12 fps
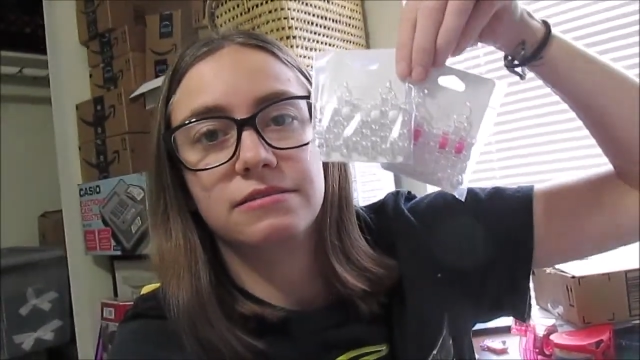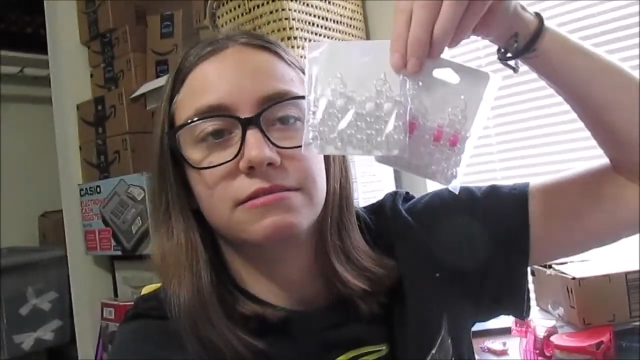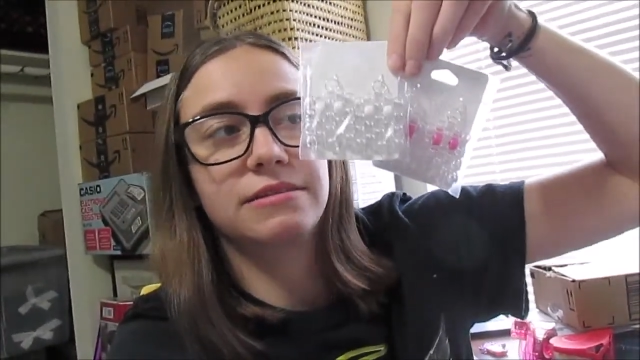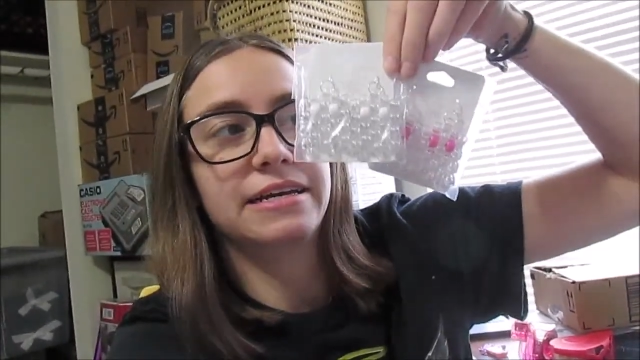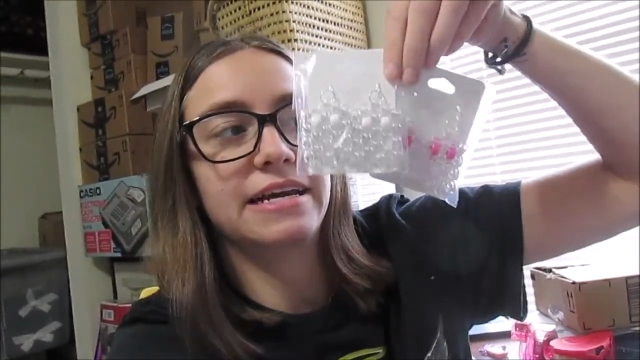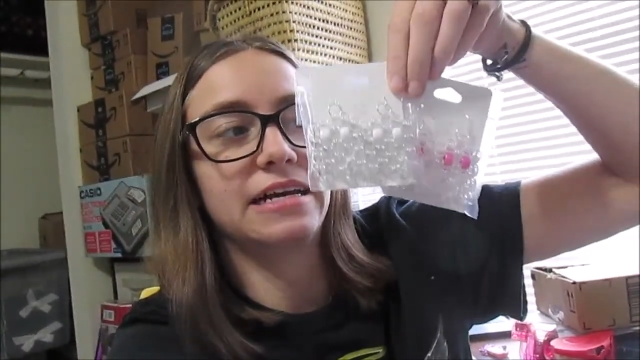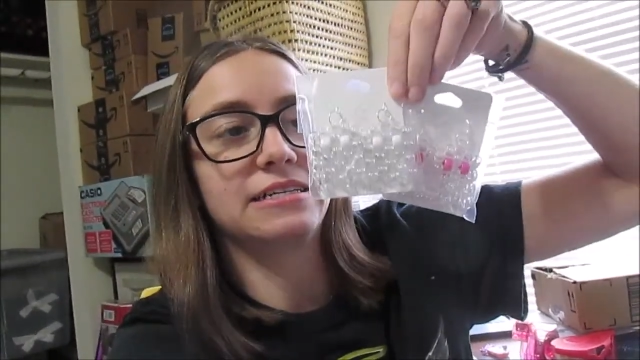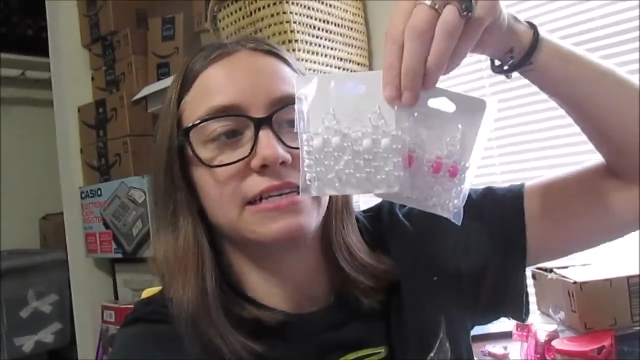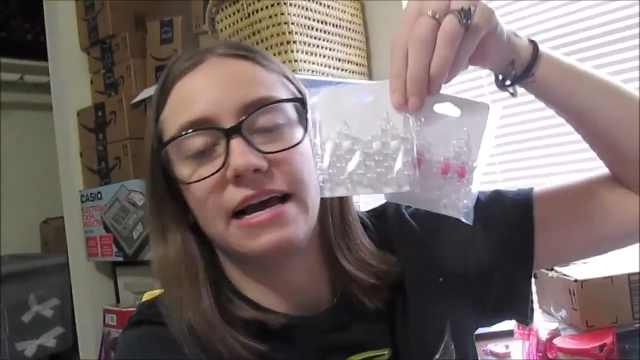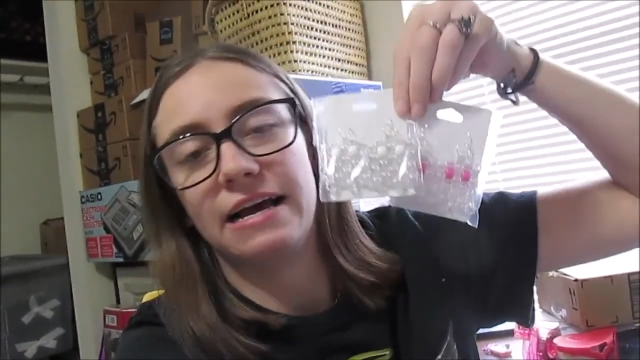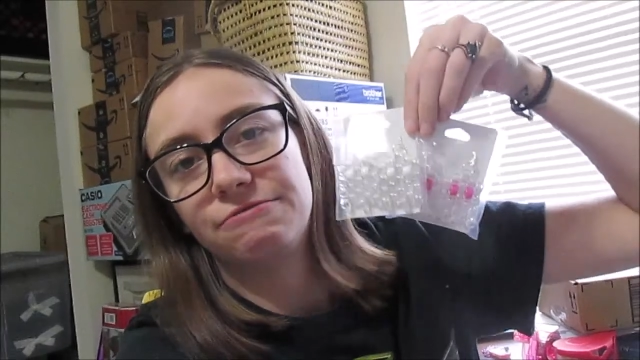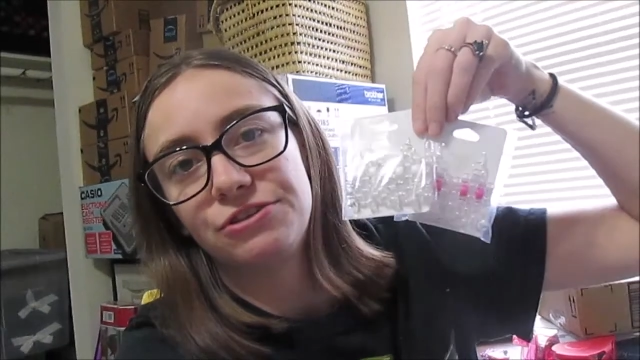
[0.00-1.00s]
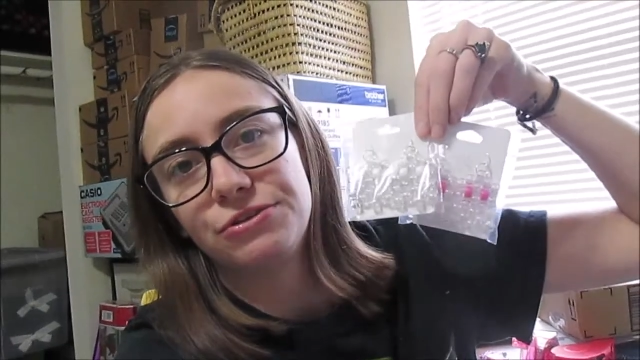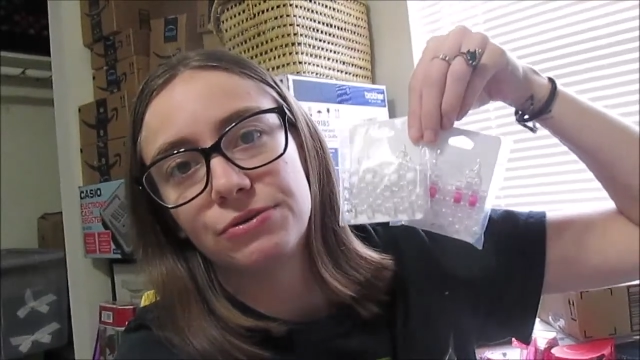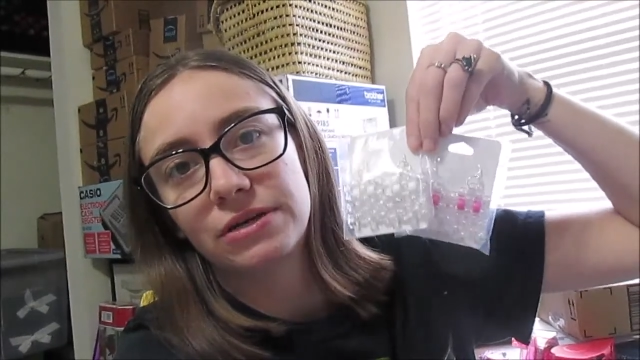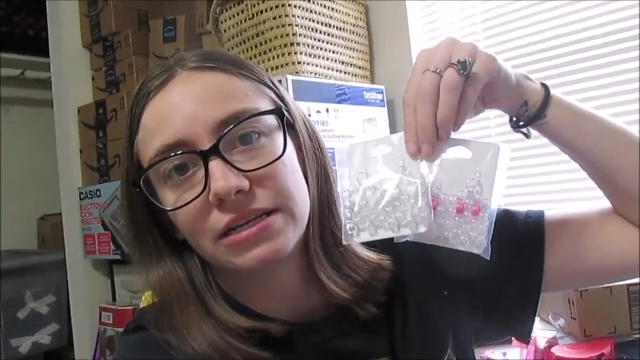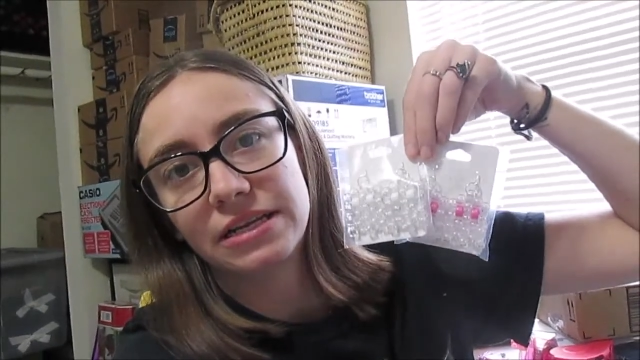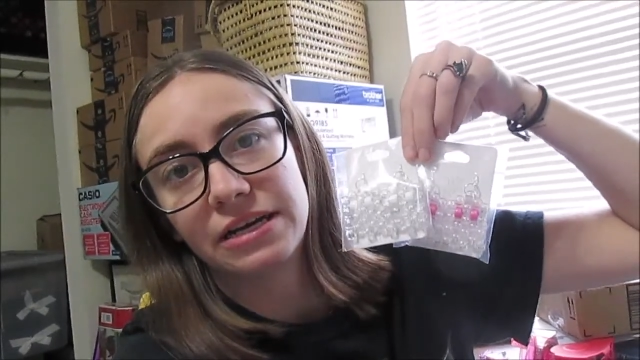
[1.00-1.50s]
like, yes, I have 2
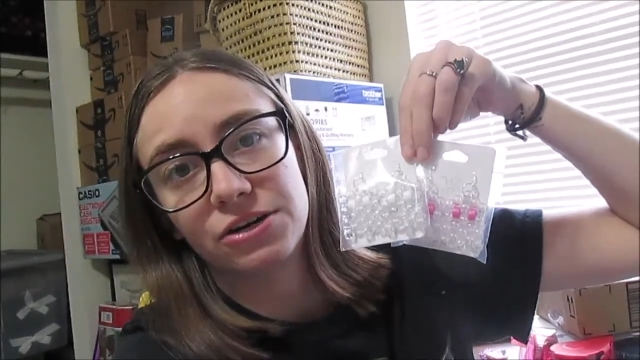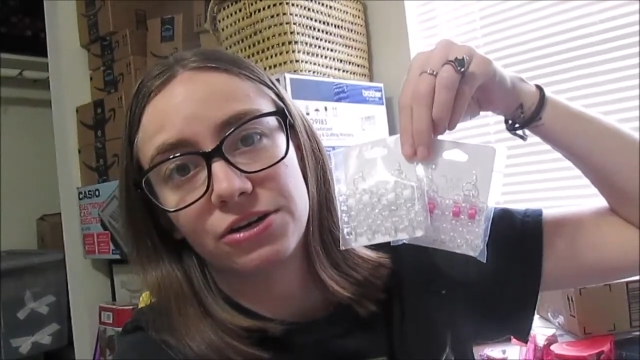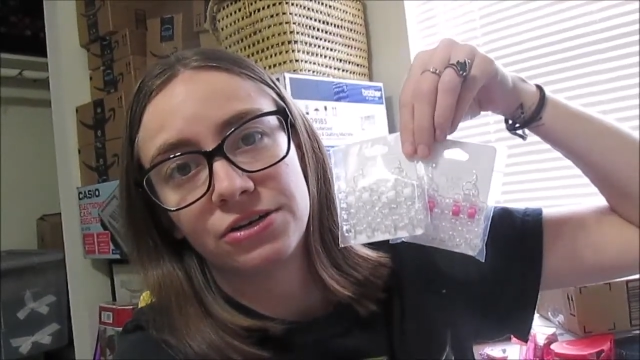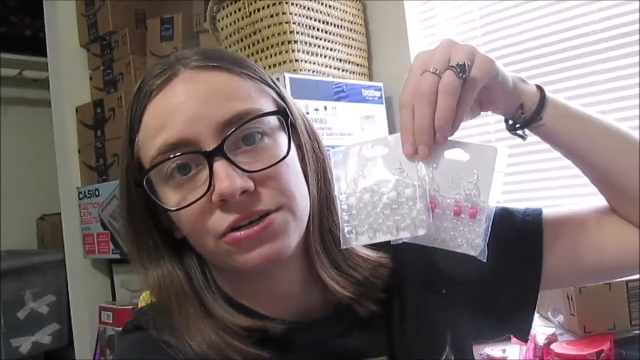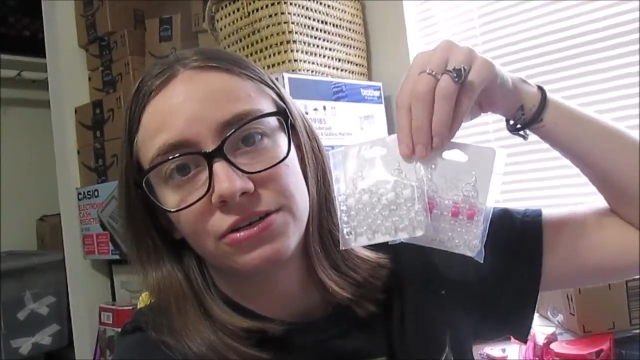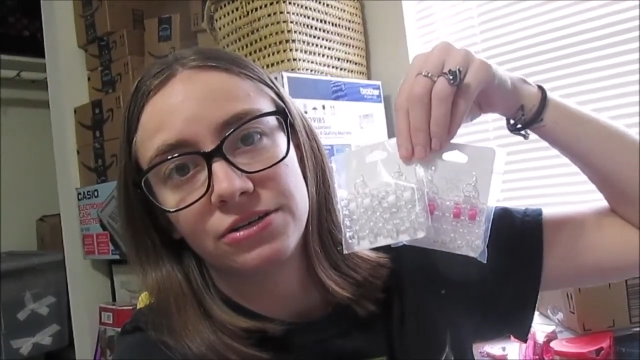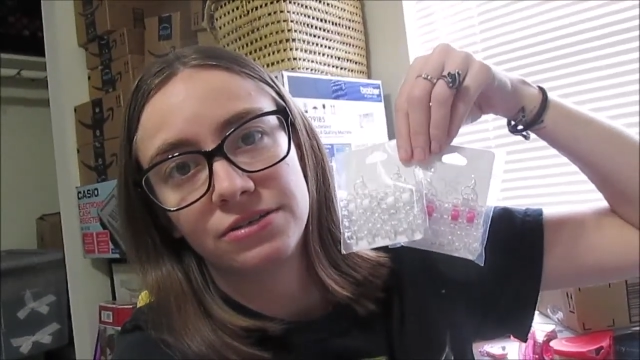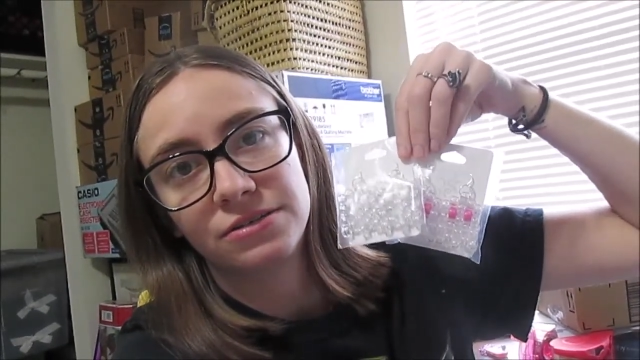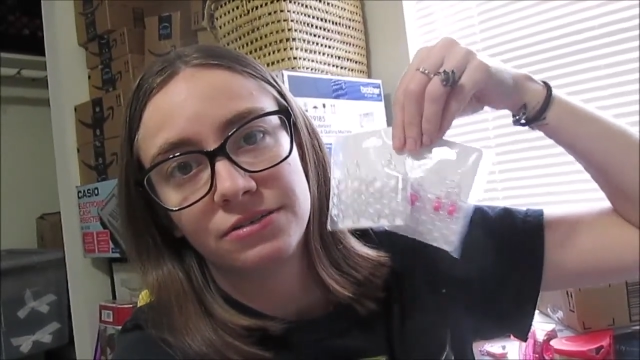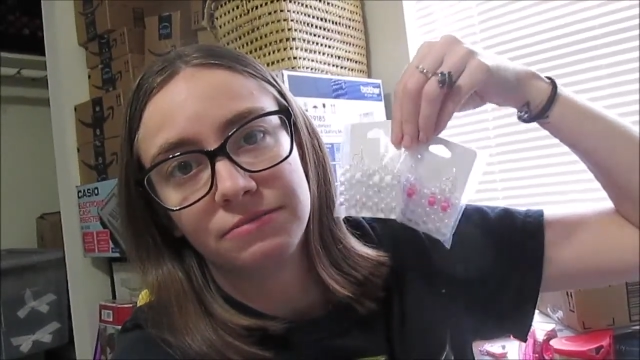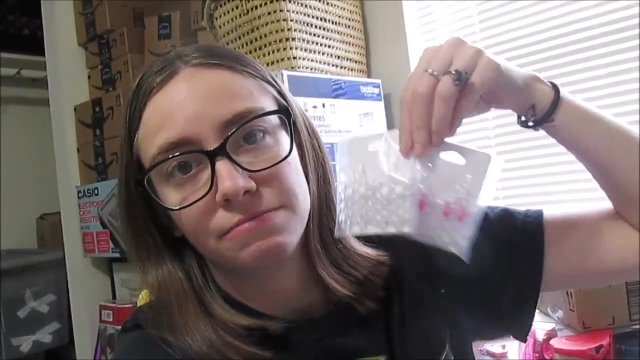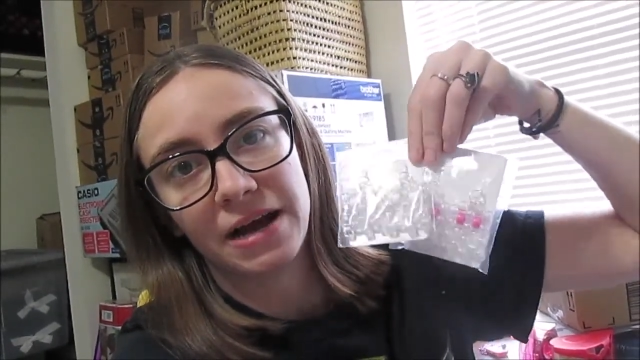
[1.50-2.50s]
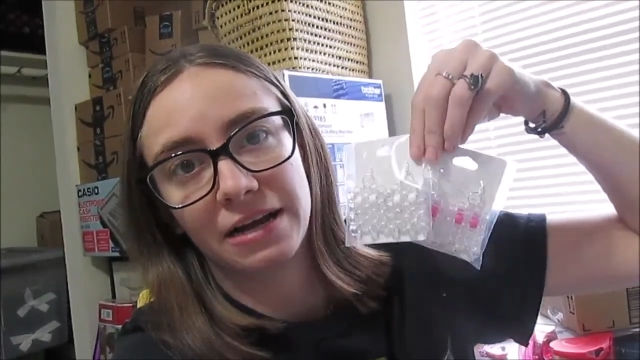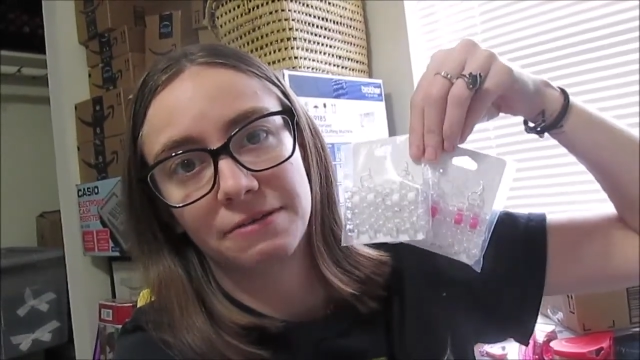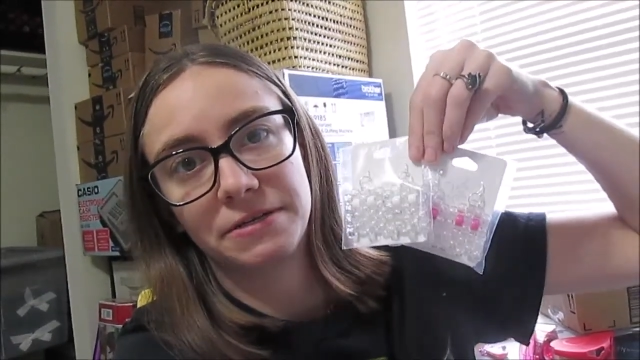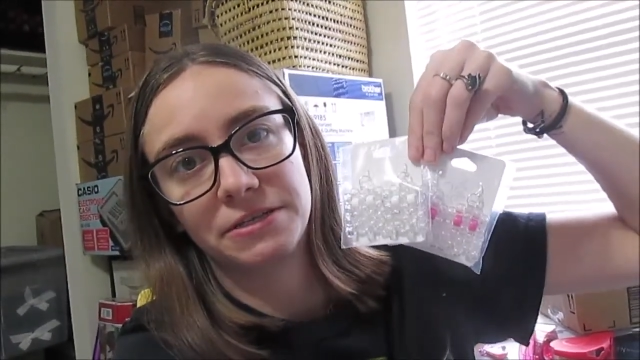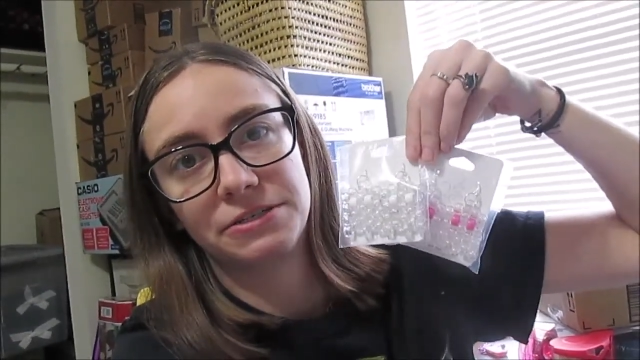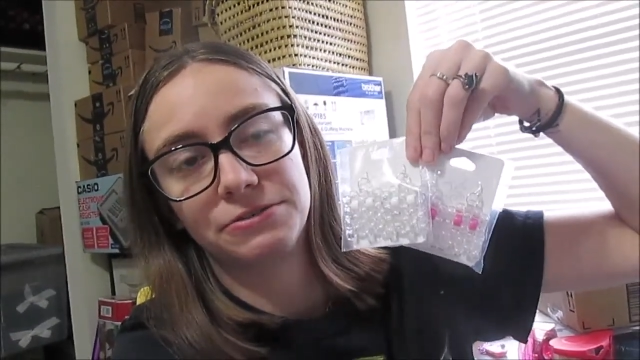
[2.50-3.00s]
clear
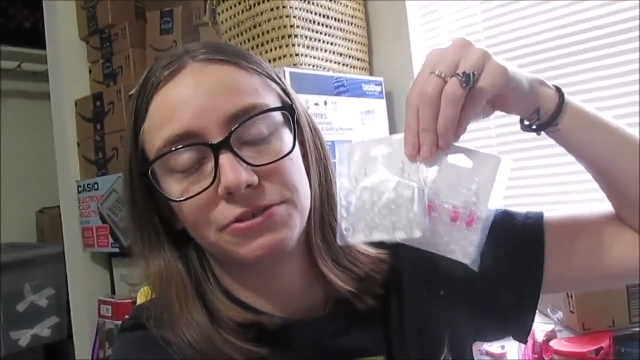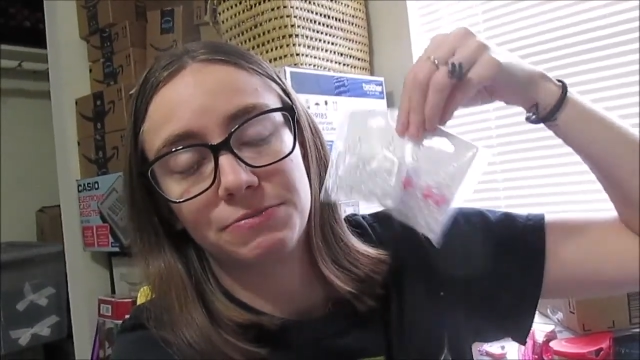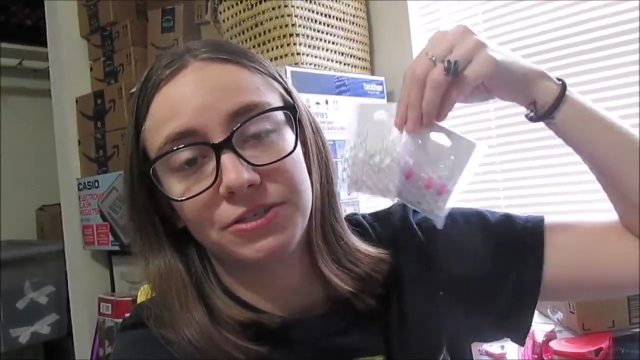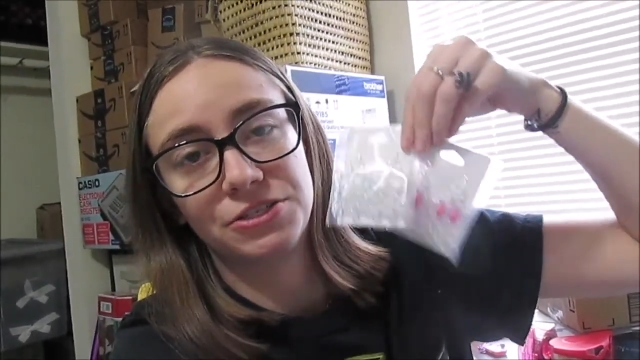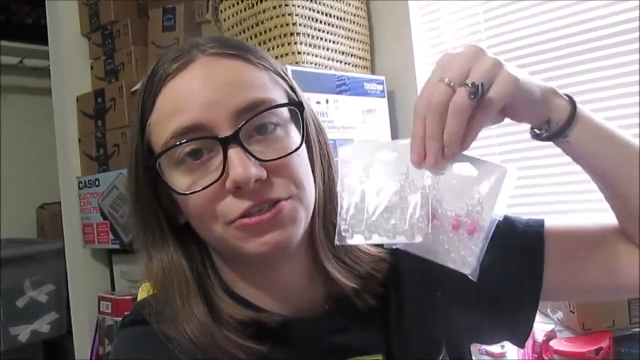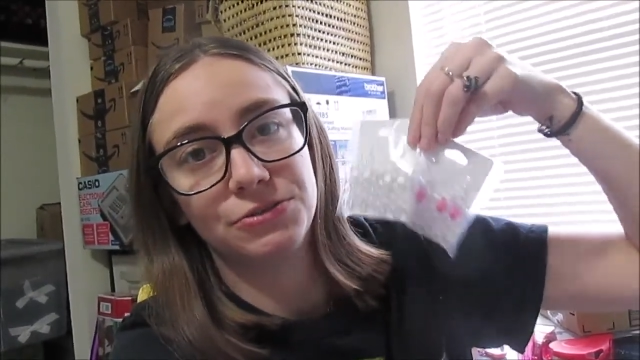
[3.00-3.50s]
Pac-Man ghosts, but